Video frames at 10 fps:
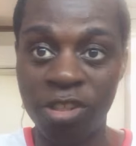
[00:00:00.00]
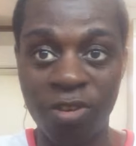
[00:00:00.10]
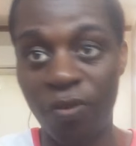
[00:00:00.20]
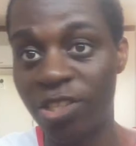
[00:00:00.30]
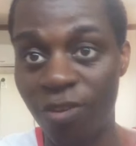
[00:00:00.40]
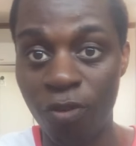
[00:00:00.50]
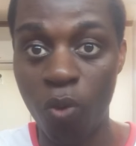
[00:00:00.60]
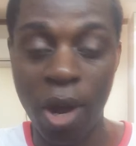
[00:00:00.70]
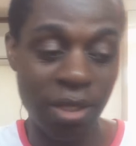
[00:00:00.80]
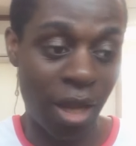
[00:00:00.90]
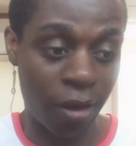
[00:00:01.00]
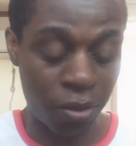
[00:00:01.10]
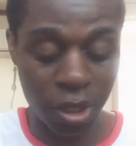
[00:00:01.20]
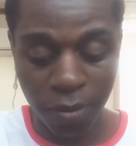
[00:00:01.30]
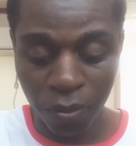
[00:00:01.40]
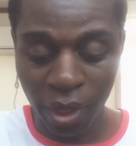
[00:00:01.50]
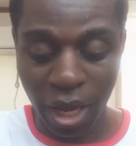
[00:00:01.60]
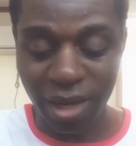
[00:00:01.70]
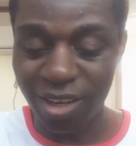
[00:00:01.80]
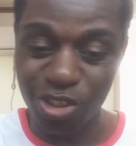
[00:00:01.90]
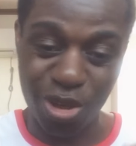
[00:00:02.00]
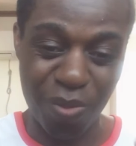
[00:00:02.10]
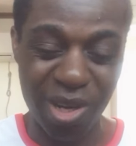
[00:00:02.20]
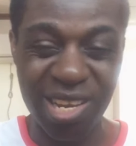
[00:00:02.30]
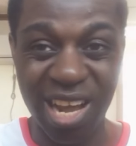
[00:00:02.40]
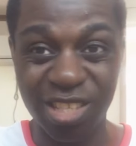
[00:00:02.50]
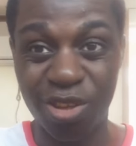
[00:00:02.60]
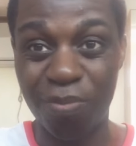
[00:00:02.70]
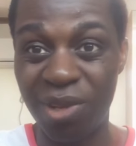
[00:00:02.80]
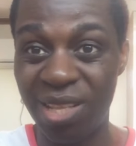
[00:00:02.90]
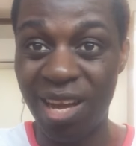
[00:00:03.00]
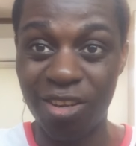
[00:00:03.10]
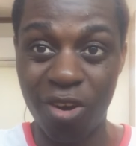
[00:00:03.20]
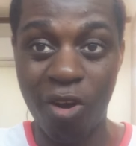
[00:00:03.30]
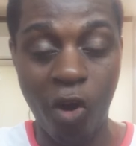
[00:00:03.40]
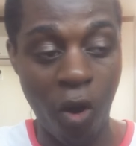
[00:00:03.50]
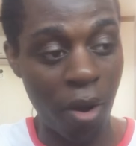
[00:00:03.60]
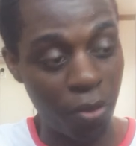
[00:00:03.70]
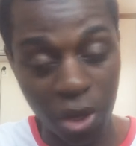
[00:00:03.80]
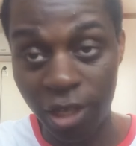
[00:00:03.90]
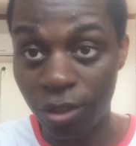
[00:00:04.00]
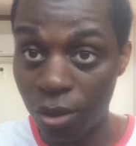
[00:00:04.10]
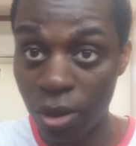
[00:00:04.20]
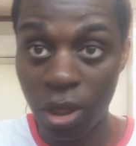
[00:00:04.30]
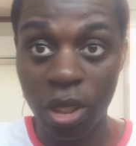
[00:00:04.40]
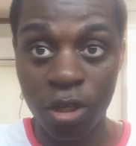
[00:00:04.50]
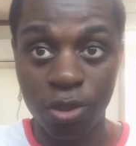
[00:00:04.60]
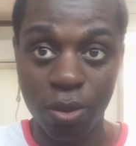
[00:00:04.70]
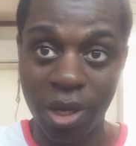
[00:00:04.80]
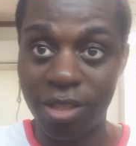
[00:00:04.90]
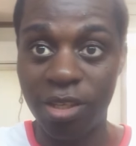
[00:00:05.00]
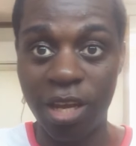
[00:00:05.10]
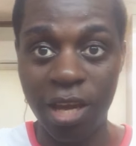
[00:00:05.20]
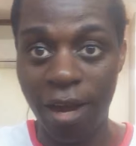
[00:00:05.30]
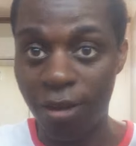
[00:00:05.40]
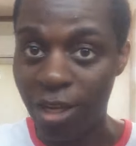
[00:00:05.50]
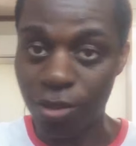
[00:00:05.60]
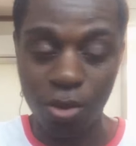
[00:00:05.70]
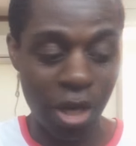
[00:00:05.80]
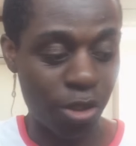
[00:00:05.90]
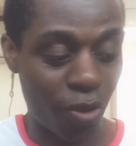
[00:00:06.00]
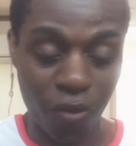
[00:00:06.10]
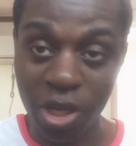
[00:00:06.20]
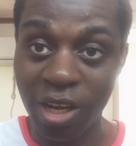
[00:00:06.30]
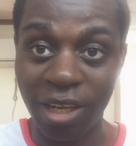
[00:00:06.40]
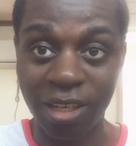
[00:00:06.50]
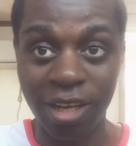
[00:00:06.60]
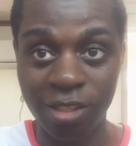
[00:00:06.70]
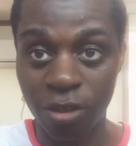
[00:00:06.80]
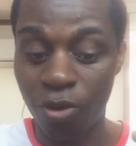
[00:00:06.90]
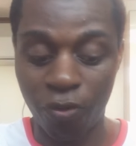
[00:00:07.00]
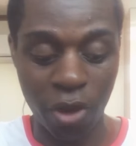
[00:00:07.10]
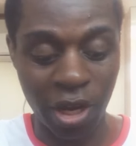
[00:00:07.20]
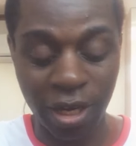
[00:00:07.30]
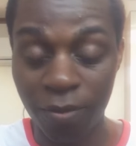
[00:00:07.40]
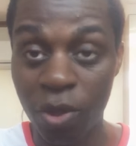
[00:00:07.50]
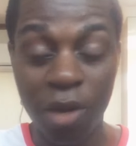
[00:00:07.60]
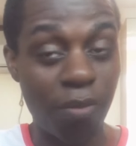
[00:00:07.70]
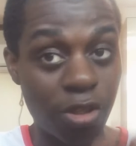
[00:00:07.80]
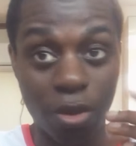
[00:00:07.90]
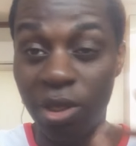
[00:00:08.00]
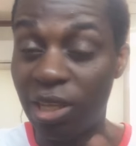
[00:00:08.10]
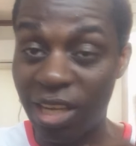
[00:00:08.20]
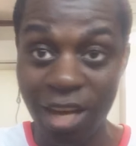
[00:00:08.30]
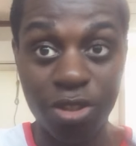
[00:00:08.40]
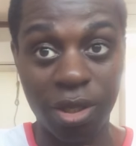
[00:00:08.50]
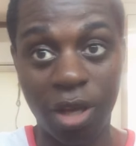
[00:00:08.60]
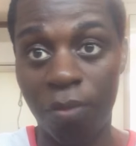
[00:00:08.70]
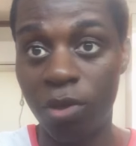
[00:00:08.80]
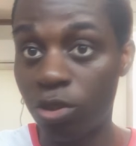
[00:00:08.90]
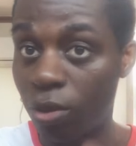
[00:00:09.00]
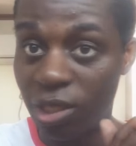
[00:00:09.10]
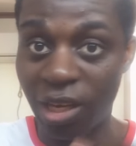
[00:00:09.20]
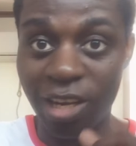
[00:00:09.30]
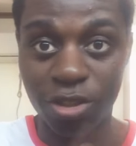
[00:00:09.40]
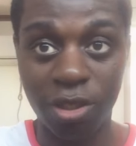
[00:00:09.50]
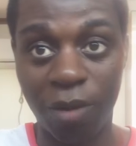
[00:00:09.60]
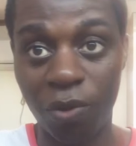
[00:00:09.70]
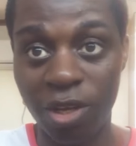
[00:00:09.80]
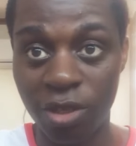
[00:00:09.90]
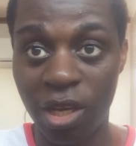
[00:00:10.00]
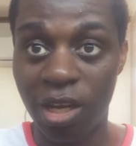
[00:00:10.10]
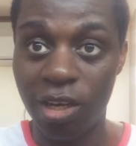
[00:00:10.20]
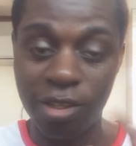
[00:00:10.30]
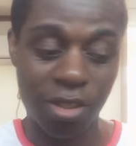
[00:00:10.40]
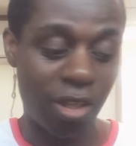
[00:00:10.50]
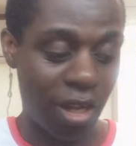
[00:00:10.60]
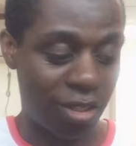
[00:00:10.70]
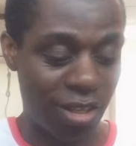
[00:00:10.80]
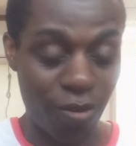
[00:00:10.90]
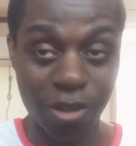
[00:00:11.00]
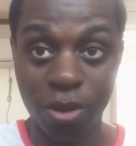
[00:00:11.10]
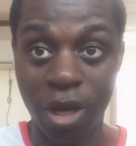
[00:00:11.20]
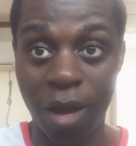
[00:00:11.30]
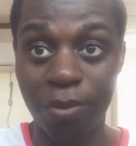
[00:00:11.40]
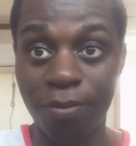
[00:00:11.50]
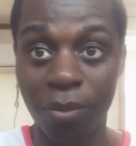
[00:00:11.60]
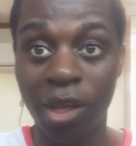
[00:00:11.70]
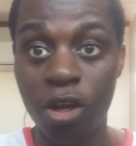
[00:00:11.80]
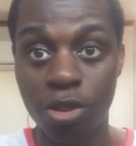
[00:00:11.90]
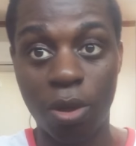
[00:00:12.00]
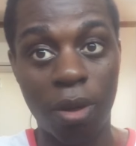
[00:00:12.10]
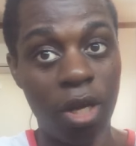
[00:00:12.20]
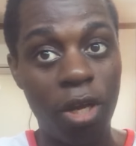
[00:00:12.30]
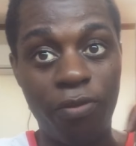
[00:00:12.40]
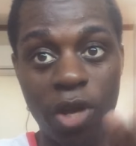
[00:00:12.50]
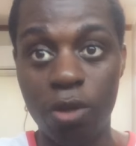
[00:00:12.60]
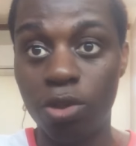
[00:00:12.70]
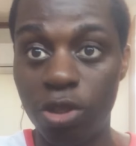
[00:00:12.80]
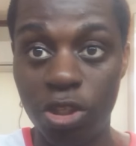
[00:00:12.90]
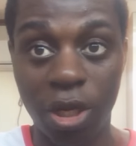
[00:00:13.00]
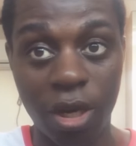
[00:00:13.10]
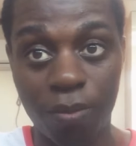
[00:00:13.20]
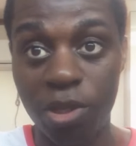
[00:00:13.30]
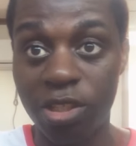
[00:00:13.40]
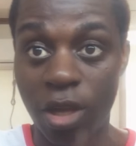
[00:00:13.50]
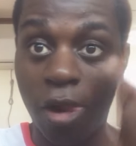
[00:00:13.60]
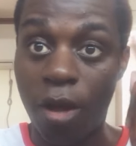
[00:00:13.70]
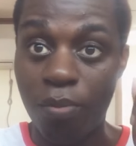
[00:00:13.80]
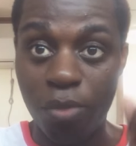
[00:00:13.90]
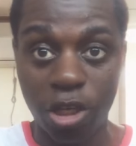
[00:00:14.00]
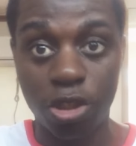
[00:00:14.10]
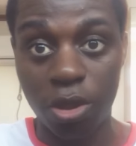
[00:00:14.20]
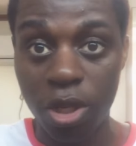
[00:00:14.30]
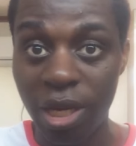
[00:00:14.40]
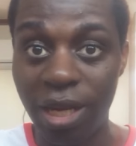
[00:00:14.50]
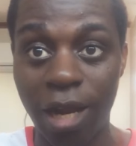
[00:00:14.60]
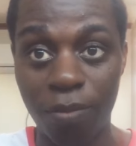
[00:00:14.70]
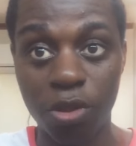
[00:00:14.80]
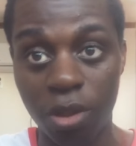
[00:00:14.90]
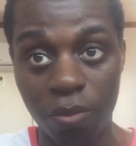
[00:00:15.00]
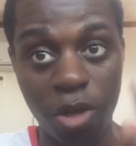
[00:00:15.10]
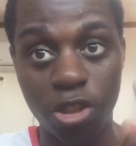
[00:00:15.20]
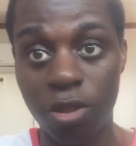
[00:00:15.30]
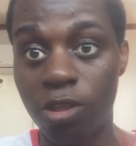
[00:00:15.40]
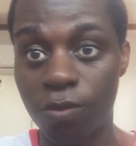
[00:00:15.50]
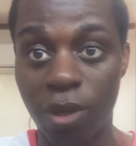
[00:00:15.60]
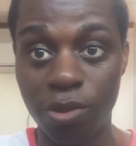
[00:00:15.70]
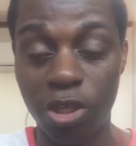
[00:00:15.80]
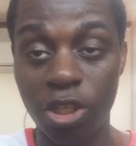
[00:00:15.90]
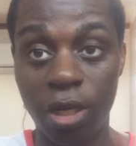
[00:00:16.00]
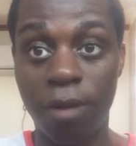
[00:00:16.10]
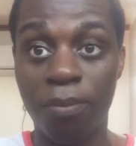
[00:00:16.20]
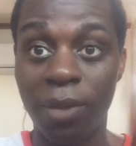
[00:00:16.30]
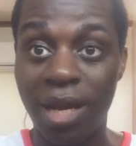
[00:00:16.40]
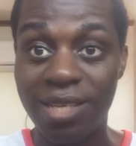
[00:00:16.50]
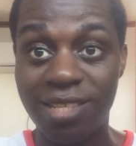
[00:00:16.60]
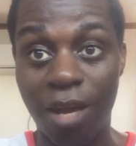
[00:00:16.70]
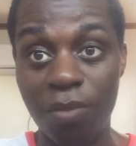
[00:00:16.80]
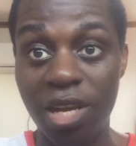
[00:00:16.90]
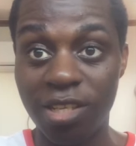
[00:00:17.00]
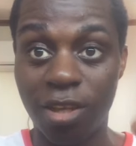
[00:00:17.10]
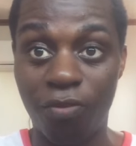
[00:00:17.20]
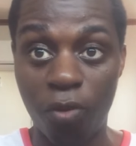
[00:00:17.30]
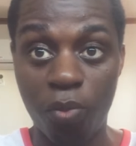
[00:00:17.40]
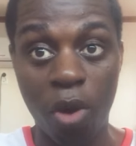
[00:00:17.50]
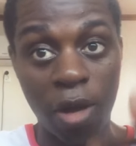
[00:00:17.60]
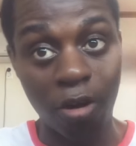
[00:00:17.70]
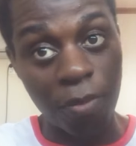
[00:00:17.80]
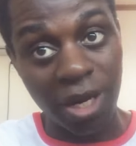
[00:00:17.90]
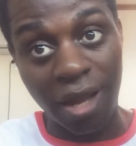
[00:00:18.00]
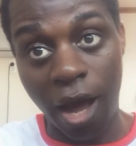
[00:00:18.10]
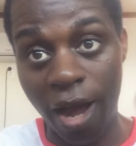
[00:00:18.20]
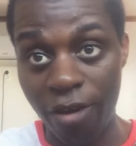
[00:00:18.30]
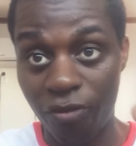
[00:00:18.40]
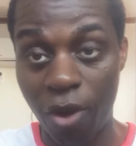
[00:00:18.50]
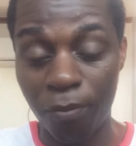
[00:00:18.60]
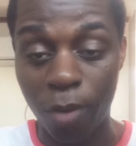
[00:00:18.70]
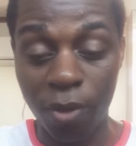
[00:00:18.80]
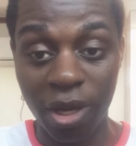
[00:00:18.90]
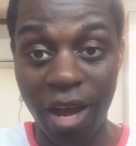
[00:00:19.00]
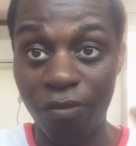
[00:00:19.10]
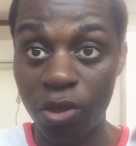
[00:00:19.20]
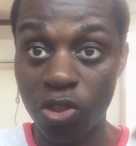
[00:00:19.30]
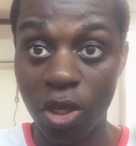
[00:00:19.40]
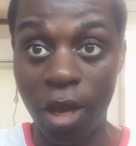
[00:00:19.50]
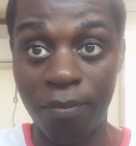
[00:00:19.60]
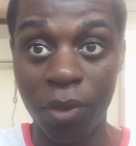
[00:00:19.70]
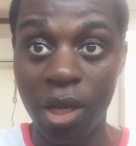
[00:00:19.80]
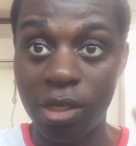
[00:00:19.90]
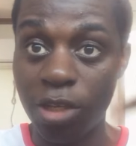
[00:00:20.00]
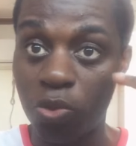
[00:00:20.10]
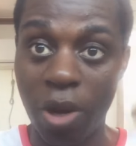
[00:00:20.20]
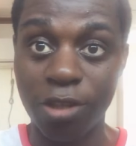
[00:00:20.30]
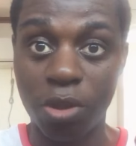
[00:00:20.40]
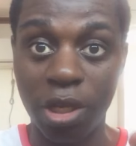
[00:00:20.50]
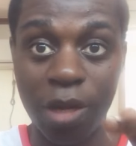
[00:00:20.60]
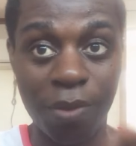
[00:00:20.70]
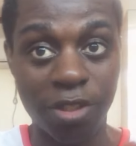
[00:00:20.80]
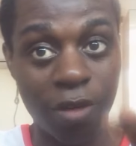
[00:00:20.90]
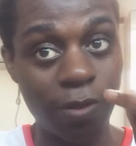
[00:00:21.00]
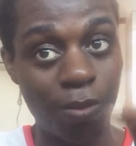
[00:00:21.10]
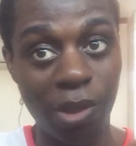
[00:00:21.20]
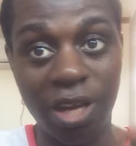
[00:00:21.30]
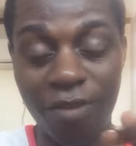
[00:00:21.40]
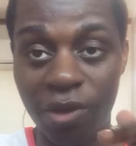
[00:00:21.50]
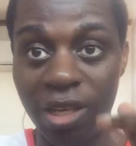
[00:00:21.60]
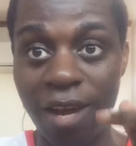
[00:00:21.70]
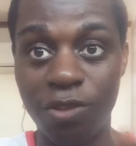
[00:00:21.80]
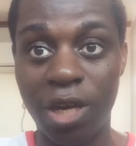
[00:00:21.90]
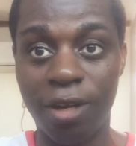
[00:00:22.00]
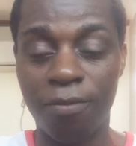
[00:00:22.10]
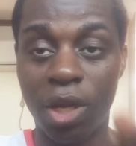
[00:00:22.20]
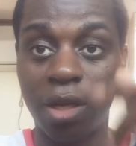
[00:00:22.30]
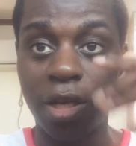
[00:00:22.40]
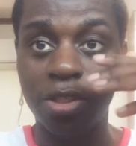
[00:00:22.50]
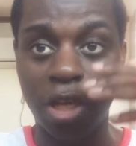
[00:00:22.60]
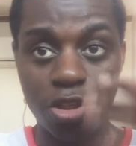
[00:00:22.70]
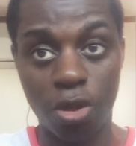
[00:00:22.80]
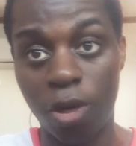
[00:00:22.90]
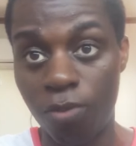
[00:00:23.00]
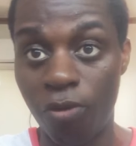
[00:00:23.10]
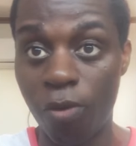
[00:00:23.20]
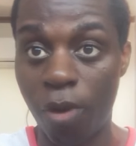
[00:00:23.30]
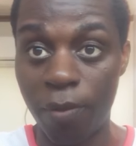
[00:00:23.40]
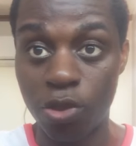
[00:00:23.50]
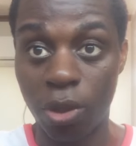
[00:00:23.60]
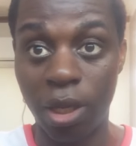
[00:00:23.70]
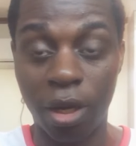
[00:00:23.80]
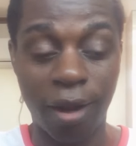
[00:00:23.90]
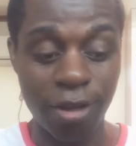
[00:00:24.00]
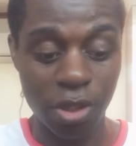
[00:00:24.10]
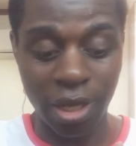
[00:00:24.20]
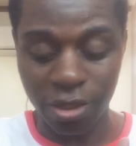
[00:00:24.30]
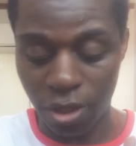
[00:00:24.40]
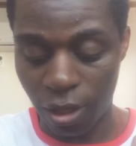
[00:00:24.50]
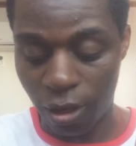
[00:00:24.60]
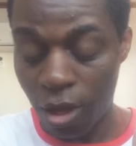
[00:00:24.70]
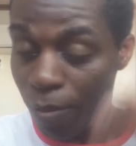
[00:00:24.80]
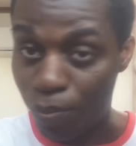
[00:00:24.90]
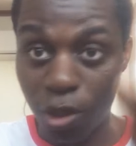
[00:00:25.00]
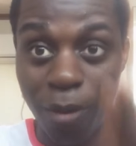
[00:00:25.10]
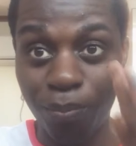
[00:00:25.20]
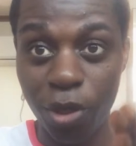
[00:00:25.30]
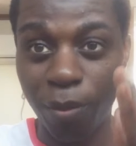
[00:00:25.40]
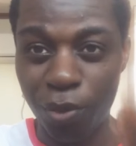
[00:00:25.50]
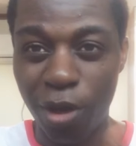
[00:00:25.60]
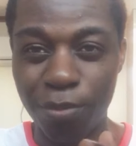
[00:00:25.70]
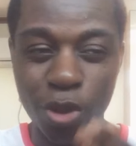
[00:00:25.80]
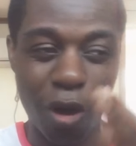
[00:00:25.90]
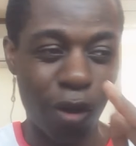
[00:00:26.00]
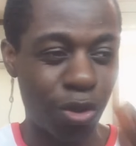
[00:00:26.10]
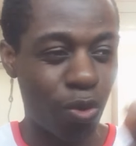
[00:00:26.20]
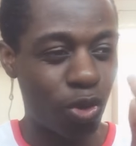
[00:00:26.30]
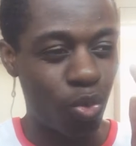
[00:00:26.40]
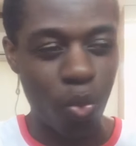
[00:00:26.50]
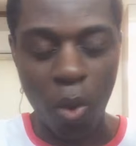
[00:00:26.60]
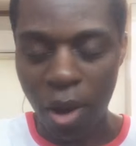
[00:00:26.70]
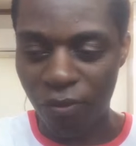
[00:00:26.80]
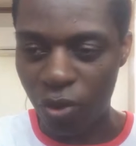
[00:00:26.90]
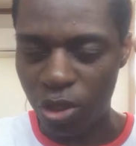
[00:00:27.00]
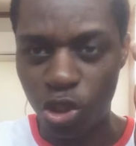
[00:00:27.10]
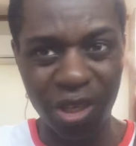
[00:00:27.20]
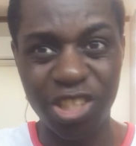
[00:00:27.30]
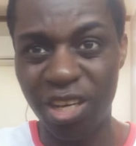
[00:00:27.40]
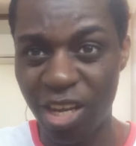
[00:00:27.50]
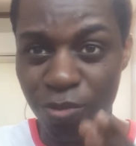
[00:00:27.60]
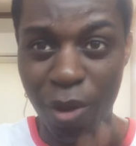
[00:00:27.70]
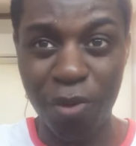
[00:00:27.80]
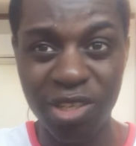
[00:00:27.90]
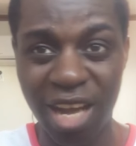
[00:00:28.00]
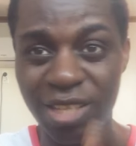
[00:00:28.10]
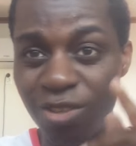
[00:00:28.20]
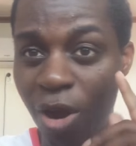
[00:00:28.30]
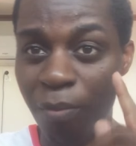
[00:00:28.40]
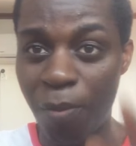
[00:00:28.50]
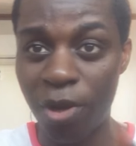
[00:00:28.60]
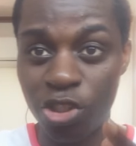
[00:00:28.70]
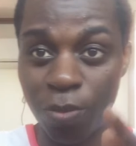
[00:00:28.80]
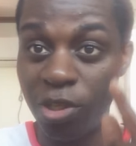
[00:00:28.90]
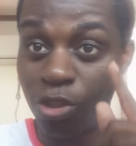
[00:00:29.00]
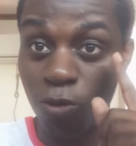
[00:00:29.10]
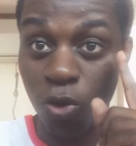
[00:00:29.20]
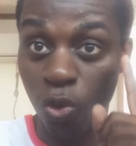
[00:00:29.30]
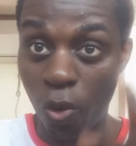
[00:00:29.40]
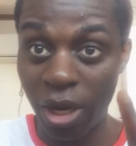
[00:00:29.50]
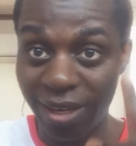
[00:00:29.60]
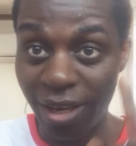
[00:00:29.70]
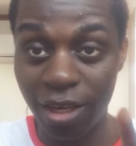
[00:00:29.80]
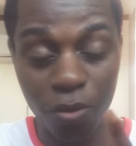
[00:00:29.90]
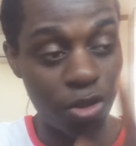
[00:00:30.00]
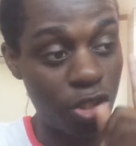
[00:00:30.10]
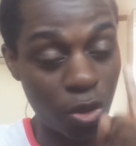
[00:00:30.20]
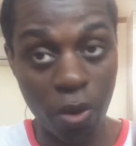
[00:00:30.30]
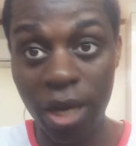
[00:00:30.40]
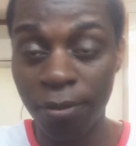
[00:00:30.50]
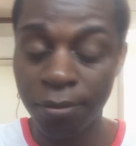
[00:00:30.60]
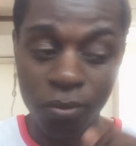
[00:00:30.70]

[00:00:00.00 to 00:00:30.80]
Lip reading: defensively wise they're good, and then Germany has not been that already good. So let's go for England, guys. Let's go for England, but it's going to take extra time, guys. Let's see what's going to happen. So if you're new to this channel, please make sure you hit that like button, make sure you subscribe to the channel. Sammy SK Football, I'm coming live for this game. Let's react to the game as games we play live in the live chat. Let's enjoy the beautiful moment together, guys. Let's big up to all those who have joined the channel as members, as our membership is growing daily, which is great.